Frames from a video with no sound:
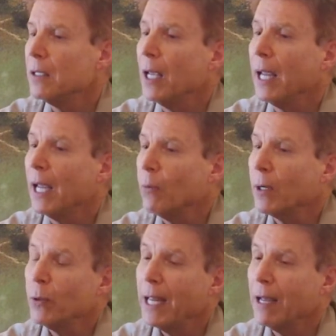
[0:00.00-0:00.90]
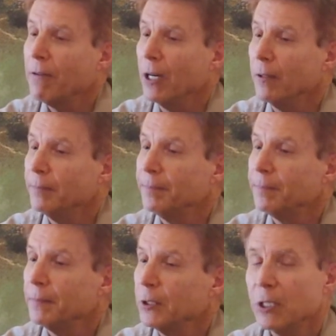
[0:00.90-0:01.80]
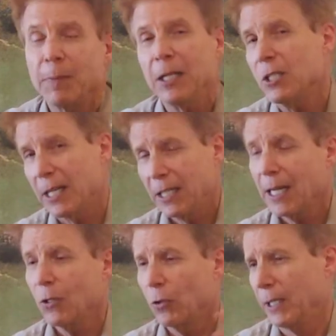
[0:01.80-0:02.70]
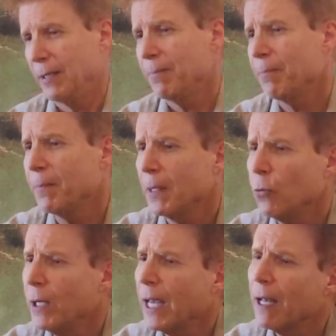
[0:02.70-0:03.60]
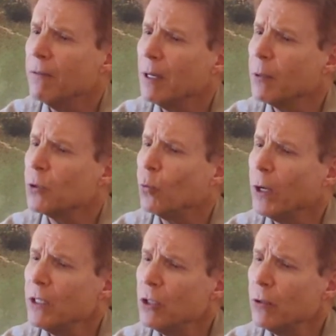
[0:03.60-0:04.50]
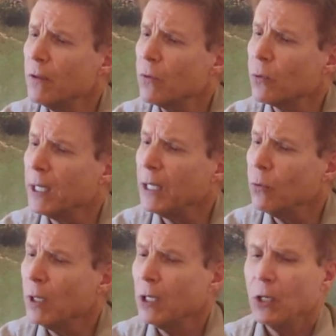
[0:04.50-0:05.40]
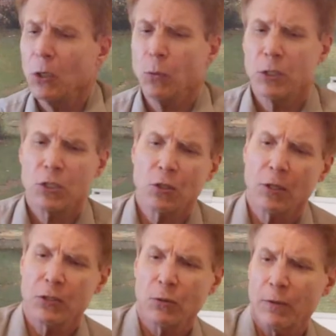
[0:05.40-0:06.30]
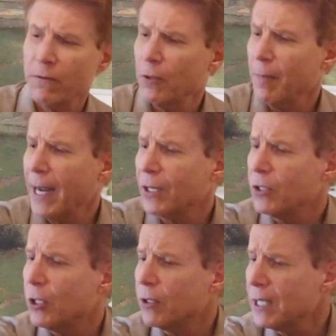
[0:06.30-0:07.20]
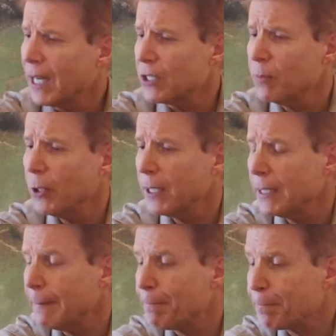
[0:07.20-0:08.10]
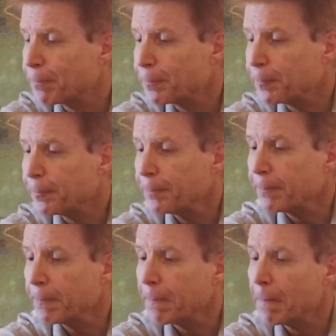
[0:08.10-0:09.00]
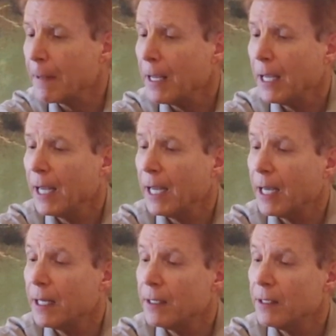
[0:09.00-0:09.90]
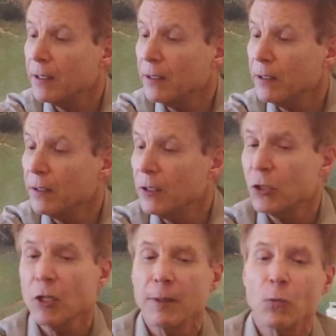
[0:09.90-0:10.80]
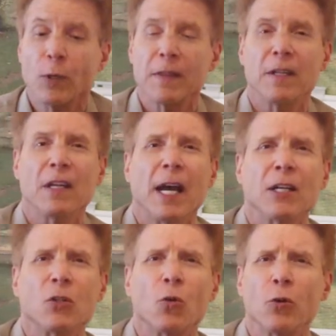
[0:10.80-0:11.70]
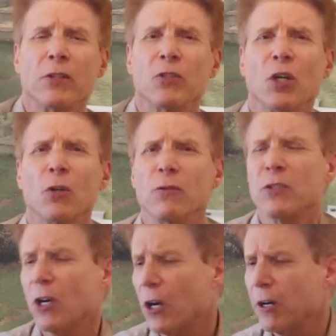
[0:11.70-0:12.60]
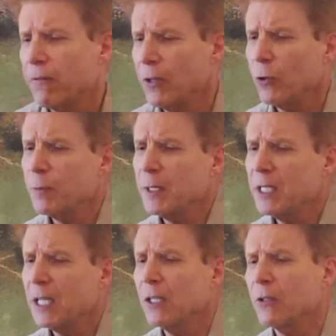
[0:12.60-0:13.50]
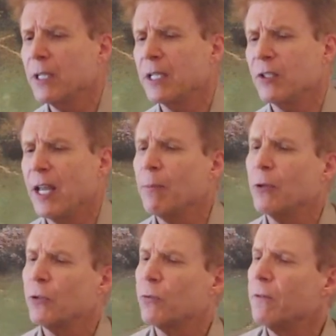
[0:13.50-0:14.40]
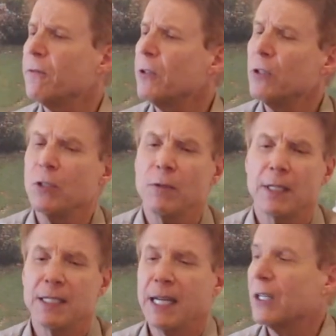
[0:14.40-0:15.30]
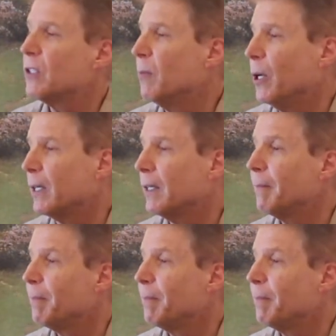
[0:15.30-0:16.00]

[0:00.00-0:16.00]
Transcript: And what do we have here? Just page 99 only. We have numbers 1, 2, and 3, which you are to refer back to your textbook and determine what the non-chord tones are for those particular examples referred to in the textbook.